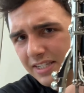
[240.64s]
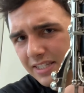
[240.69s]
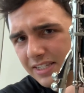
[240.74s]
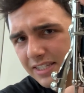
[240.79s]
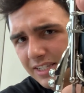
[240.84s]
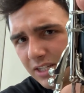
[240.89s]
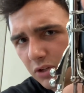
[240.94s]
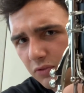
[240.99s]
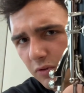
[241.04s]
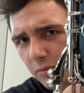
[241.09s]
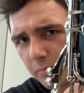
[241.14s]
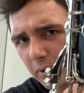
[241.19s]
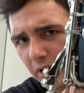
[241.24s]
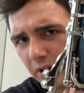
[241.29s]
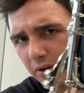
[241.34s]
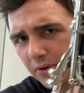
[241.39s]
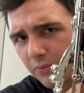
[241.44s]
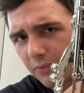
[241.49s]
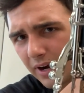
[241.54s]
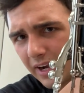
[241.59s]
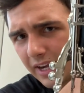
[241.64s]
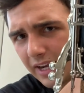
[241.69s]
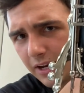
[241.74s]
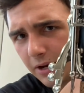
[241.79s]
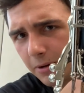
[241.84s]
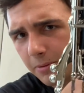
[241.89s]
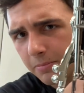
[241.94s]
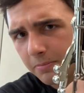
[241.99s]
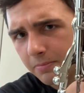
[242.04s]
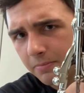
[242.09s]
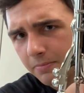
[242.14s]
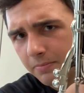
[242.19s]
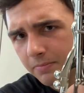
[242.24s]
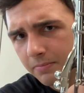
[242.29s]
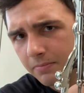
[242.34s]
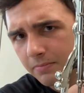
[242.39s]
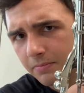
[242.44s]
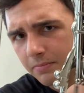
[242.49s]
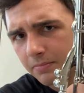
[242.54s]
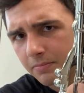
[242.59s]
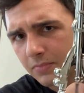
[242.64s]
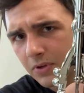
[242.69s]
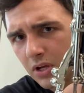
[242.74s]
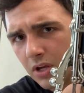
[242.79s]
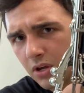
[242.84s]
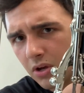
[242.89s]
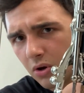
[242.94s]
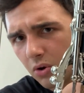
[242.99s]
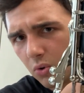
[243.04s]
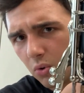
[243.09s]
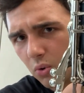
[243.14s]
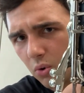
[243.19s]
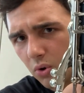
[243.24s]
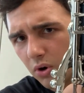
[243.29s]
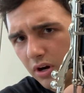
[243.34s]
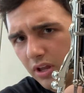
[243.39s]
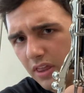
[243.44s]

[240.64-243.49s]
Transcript: silver button right here, or